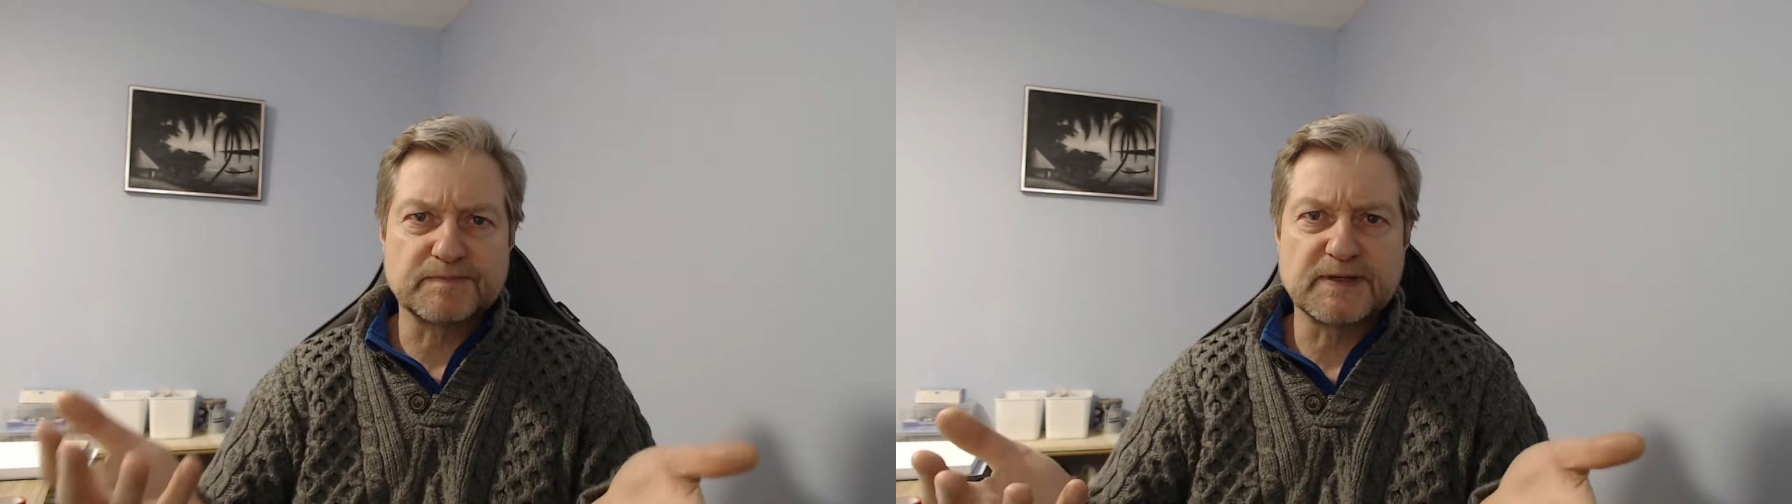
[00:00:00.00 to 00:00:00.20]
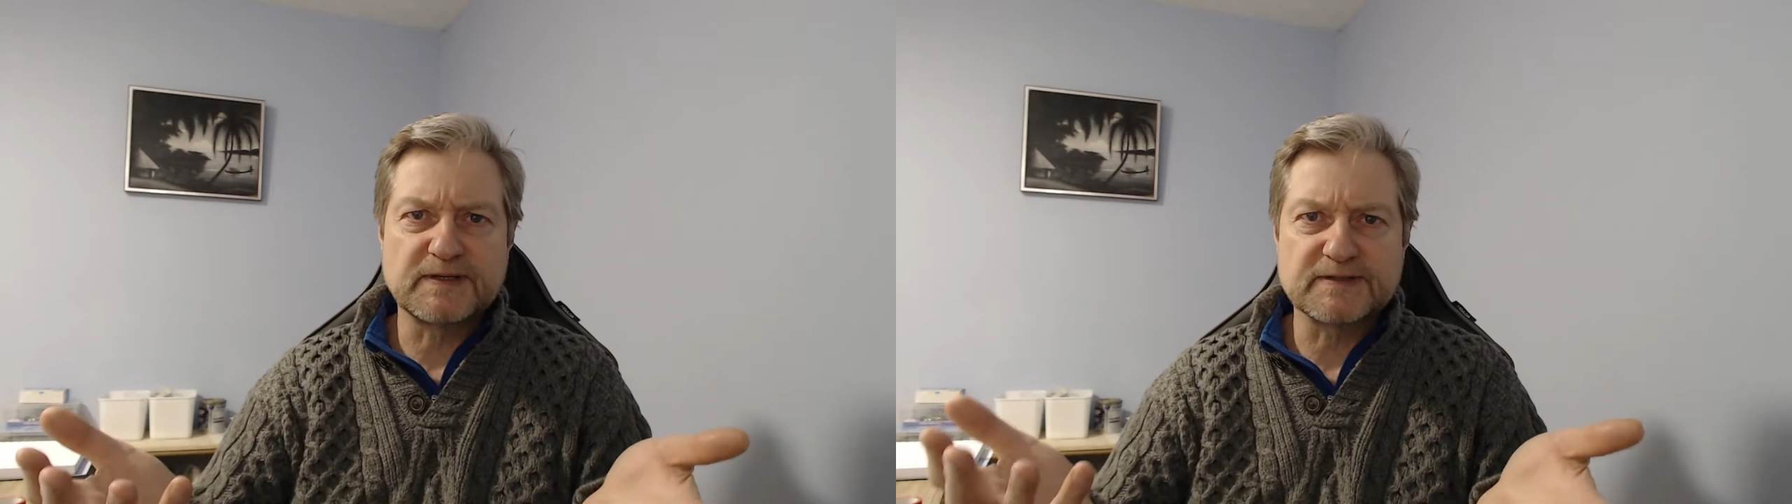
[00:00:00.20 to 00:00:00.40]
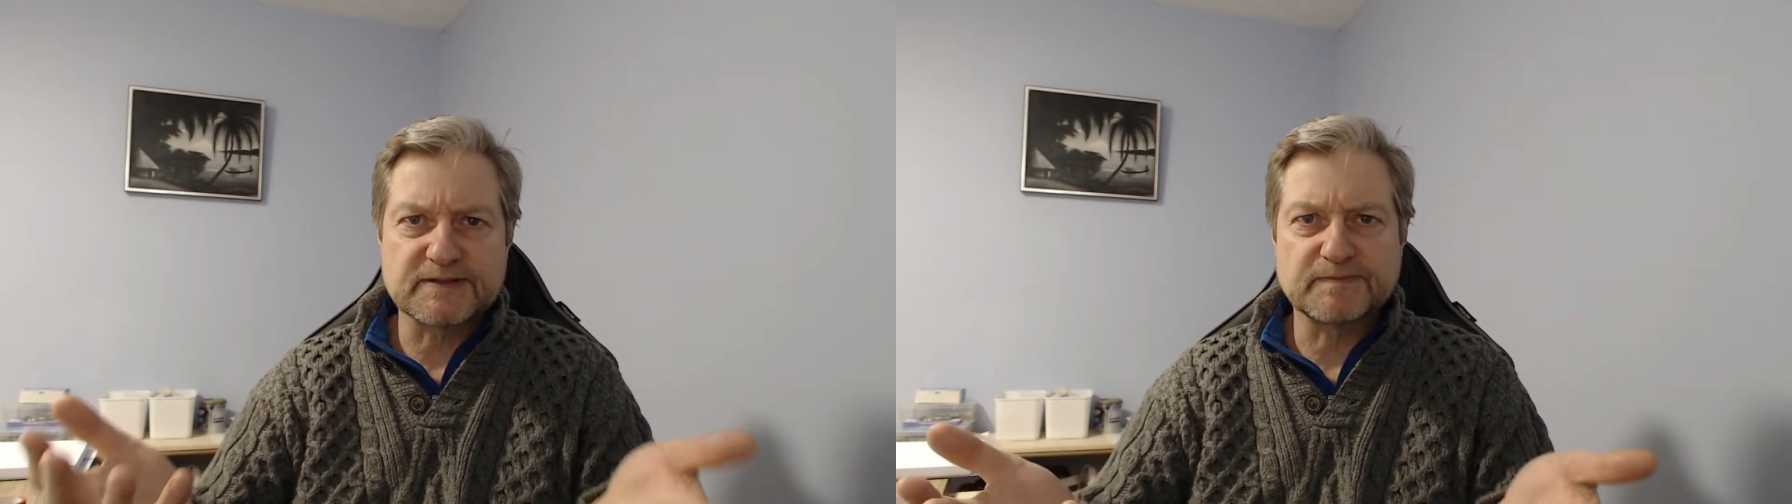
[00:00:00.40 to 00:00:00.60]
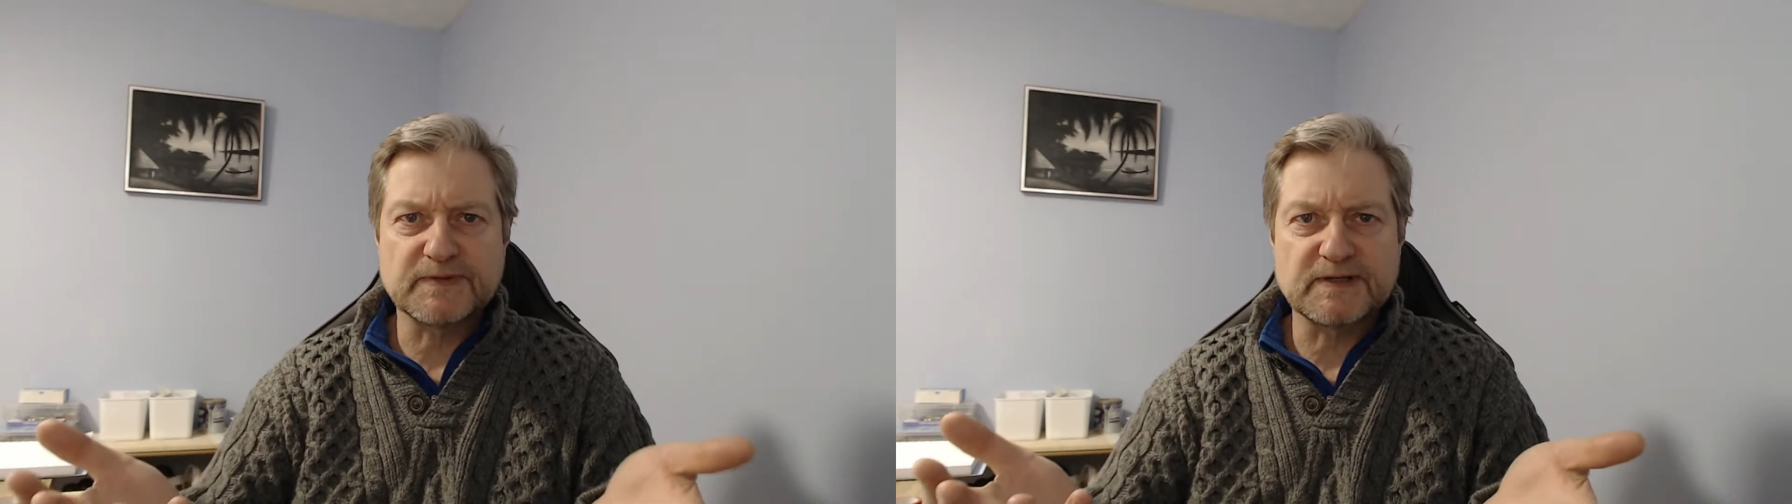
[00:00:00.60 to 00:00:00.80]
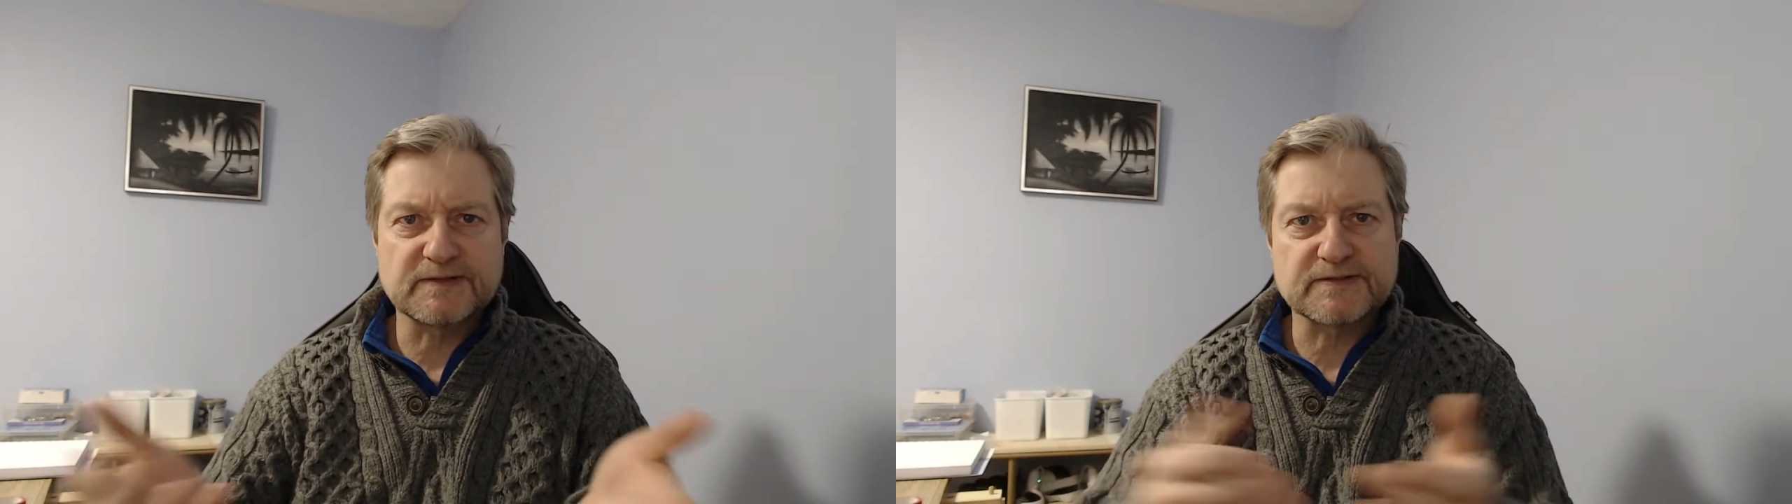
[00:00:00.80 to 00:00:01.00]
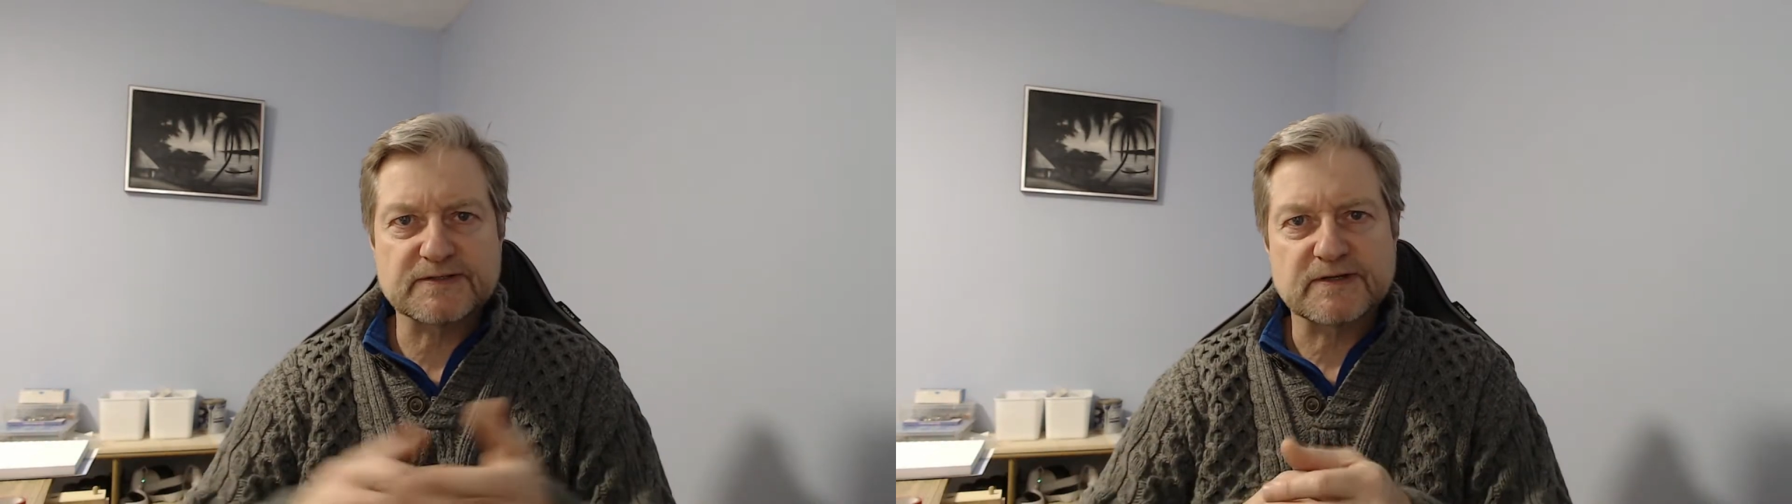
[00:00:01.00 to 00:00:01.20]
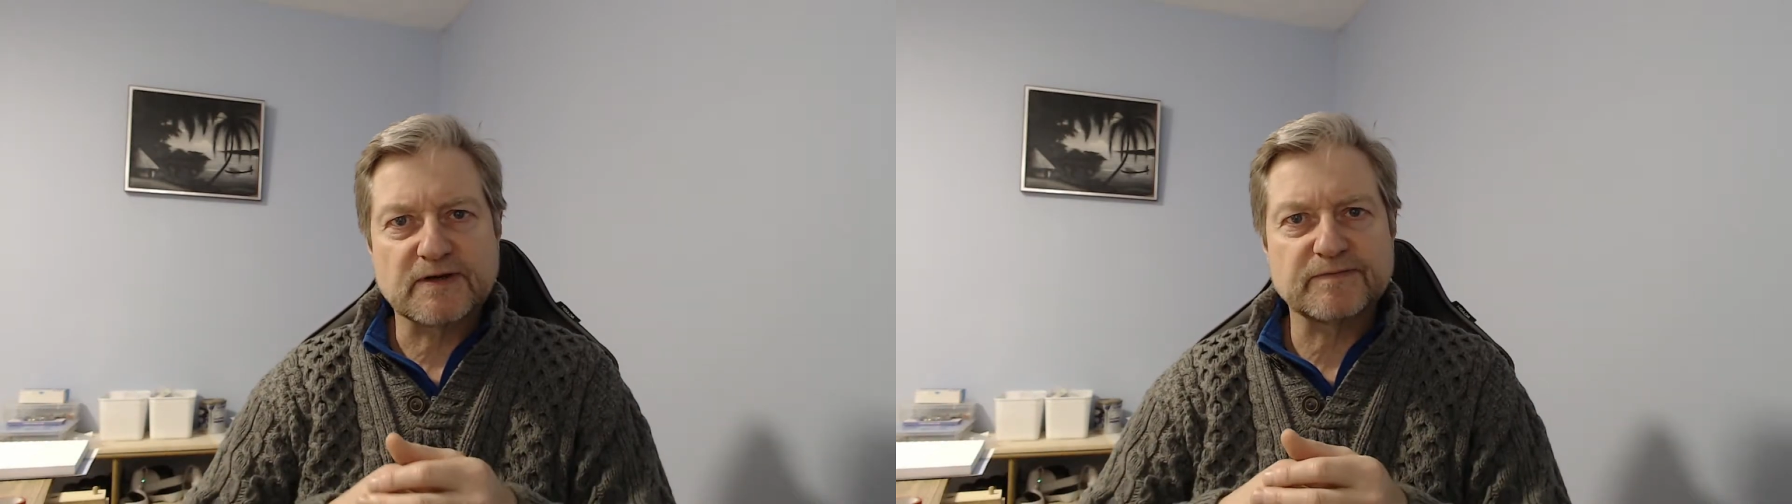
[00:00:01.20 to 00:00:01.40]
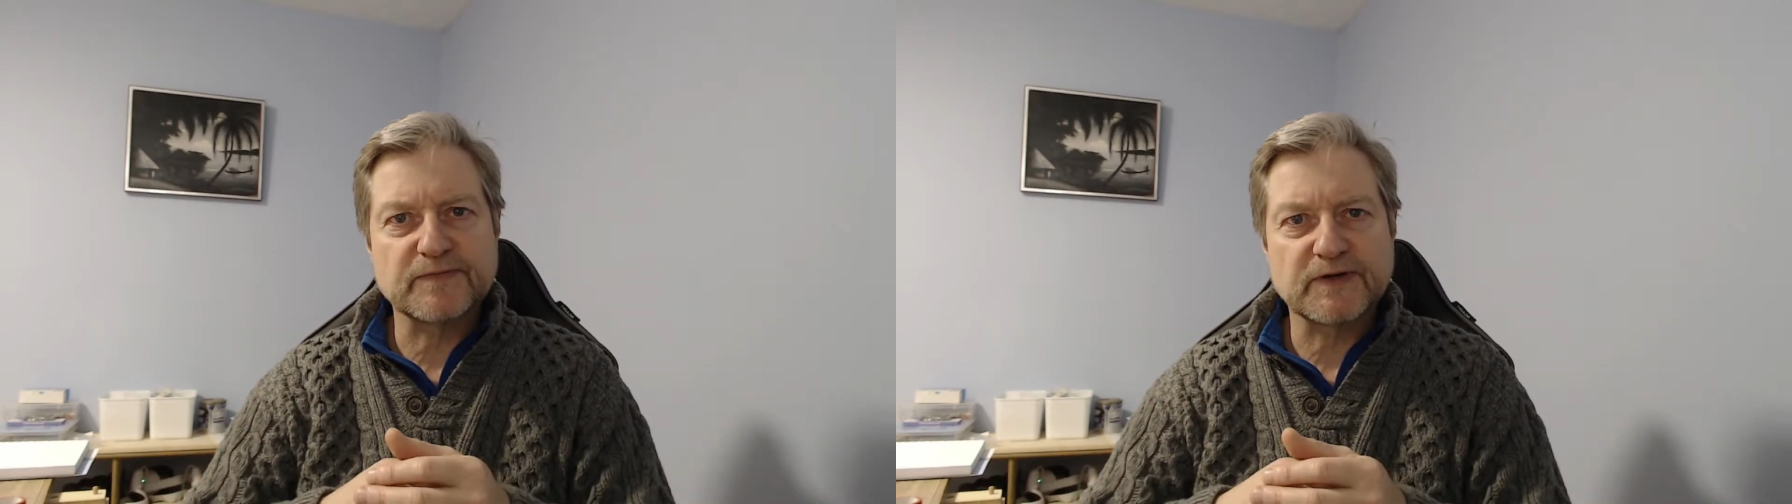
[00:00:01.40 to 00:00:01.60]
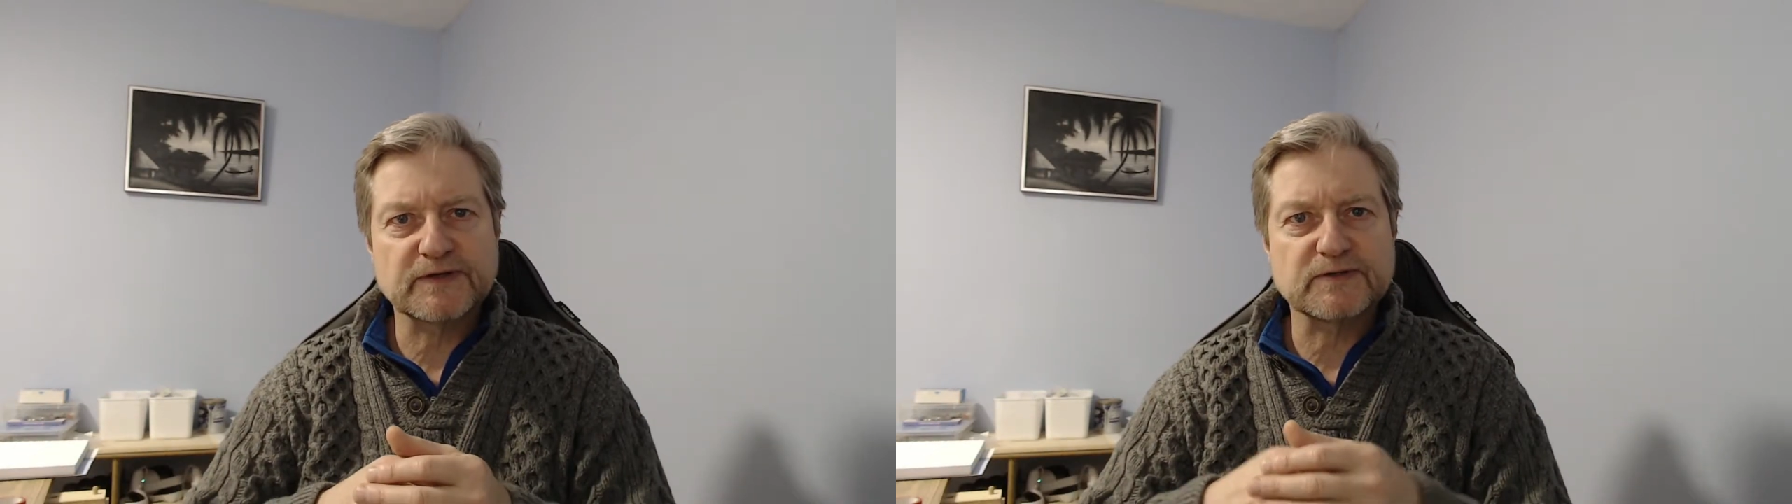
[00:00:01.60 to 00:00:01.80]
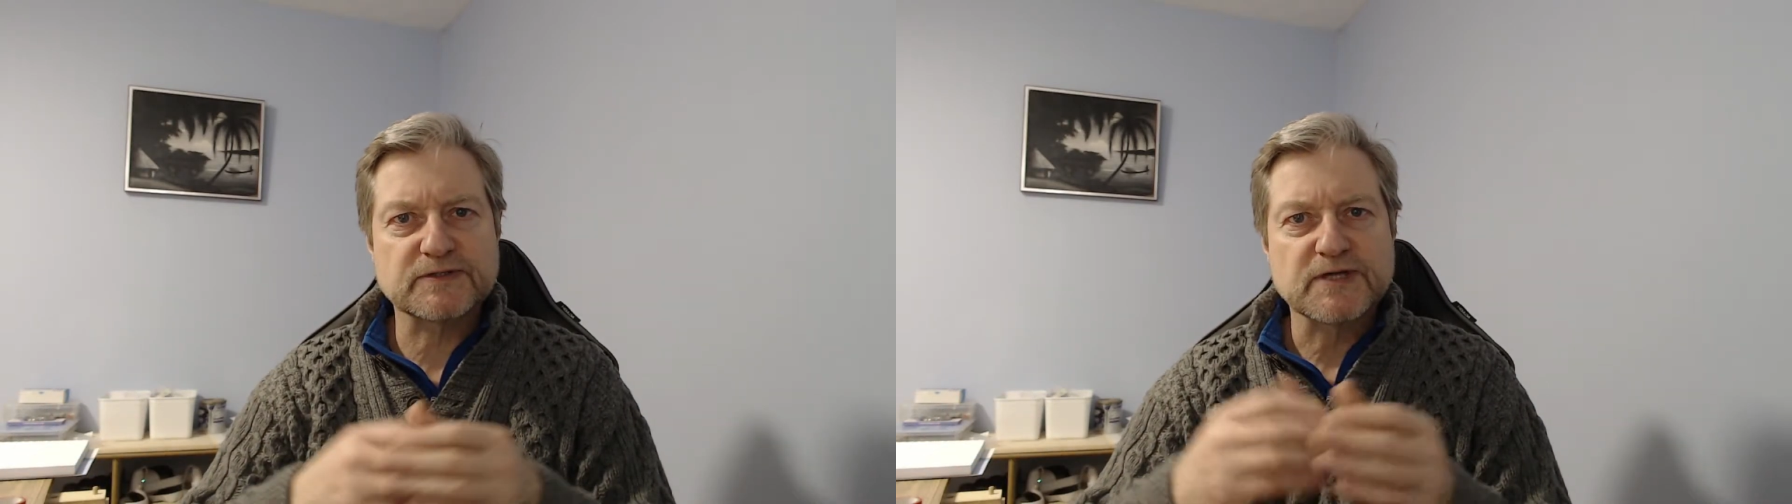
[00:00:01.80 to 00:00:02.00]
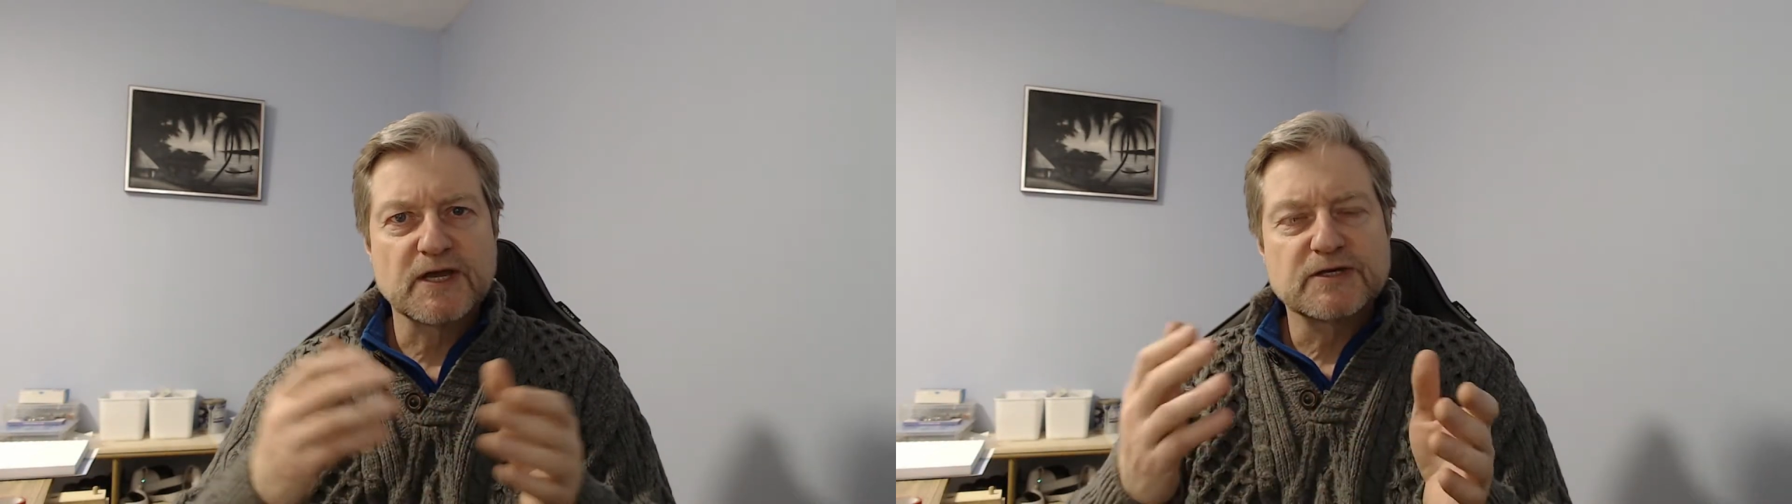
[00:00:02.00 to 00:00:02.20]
billions of molecules.